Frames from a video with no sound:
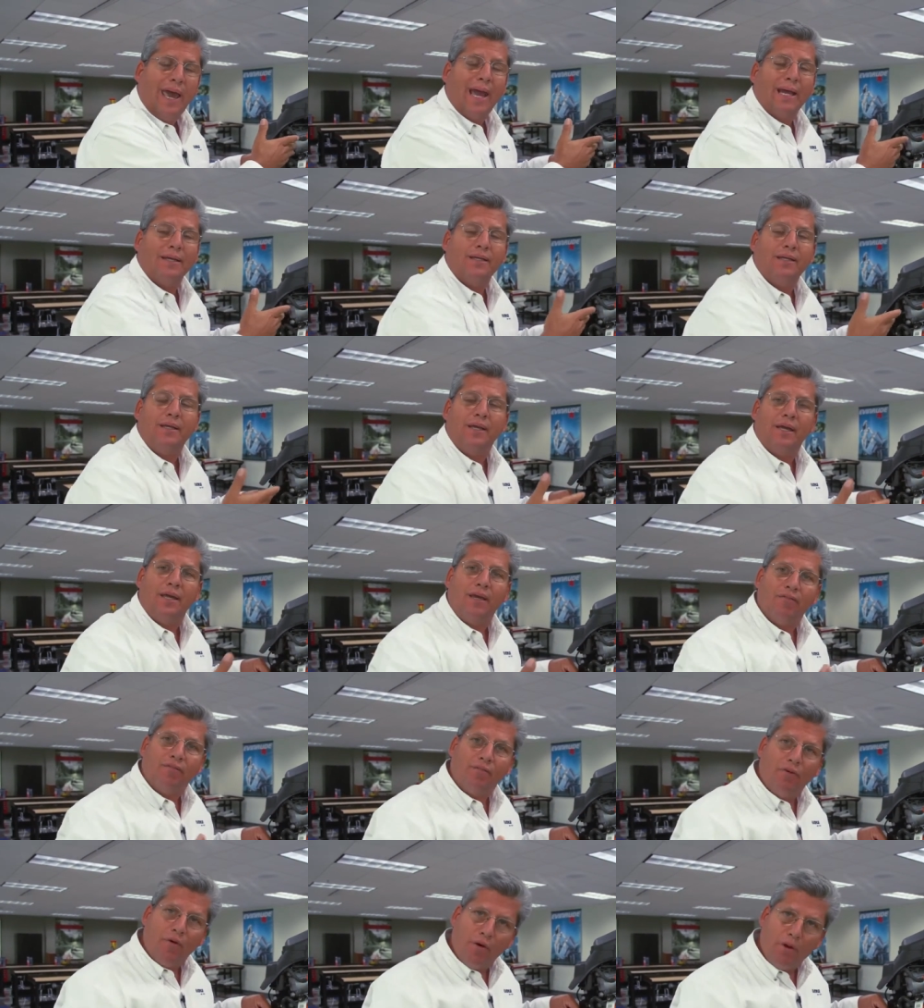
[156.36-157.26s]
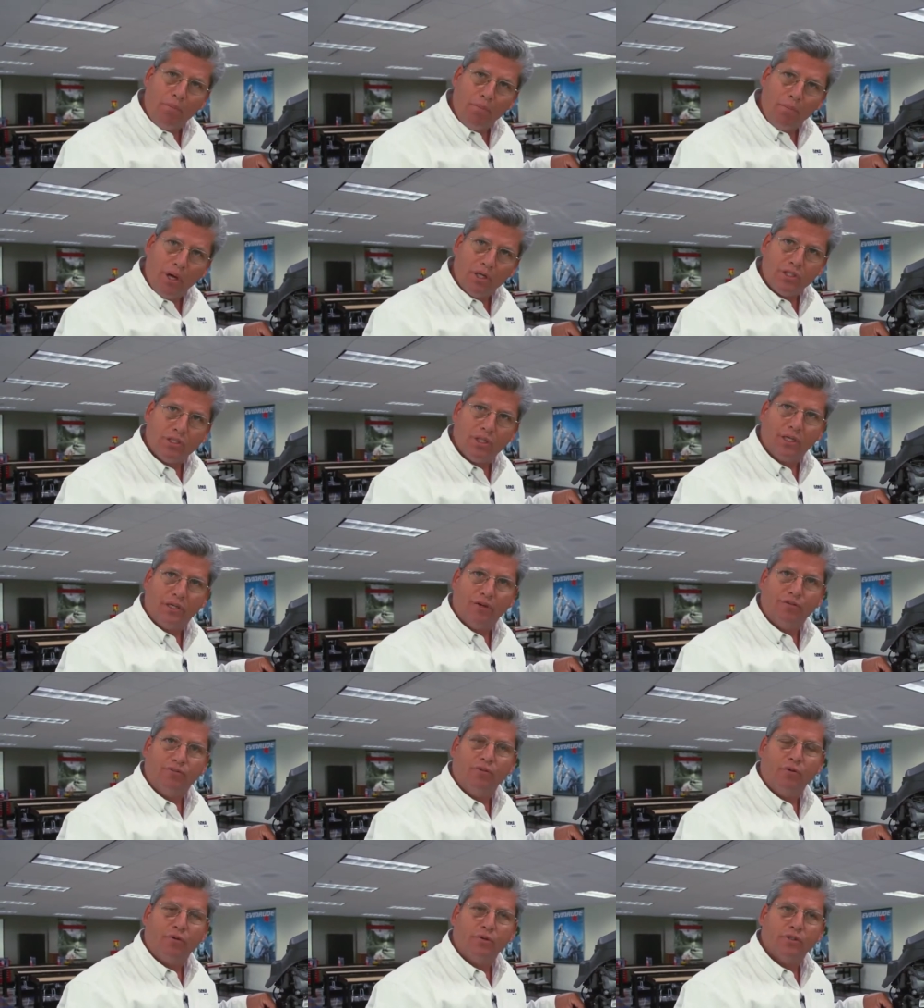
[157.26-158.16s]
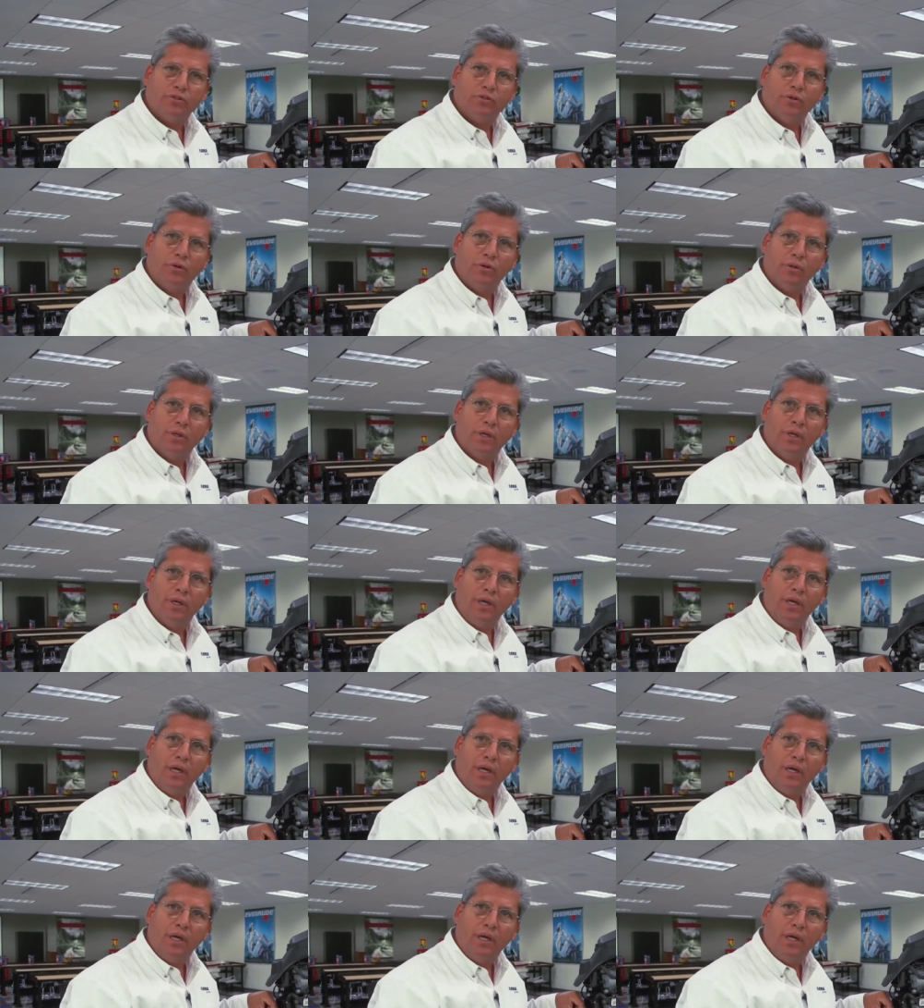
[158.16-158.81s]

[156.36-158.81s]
acting very much like a four-stroke